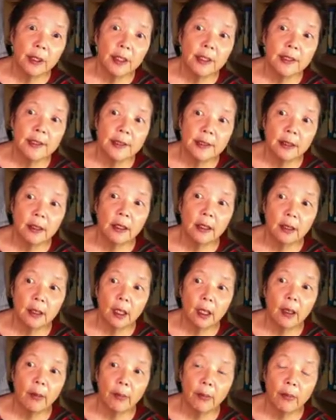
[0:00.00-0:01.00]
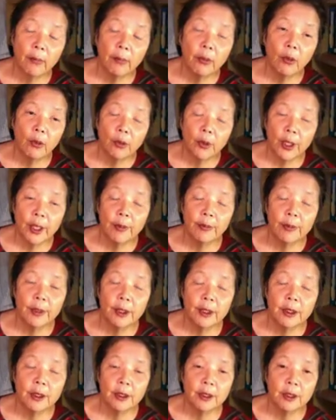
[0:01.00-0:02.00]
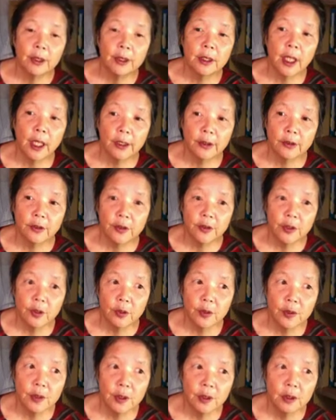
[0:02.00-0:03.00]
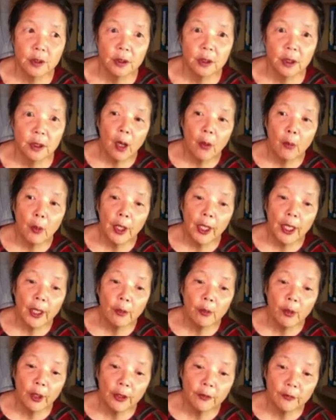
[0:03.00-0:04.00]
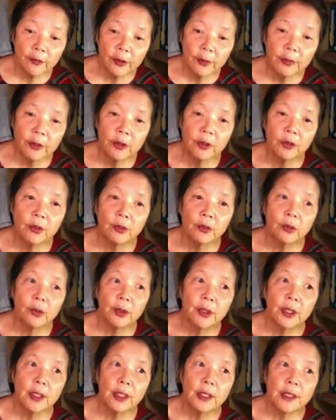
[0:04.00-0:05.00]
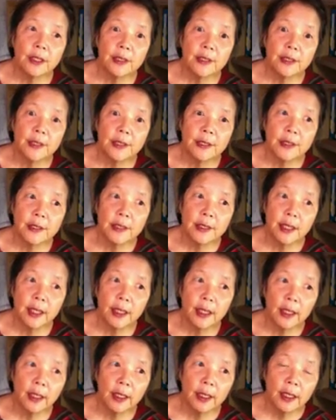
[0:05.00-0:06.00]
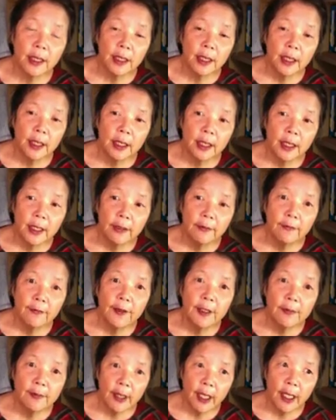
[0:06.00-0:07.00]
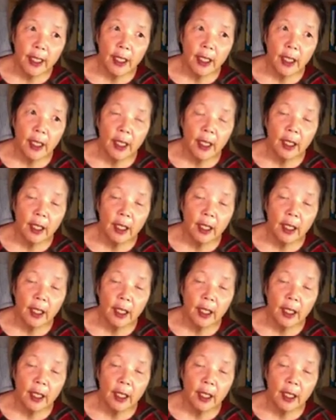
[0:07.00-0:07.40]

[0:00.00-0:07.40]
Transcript: It's a program that doctors use. What I want from you is feedback,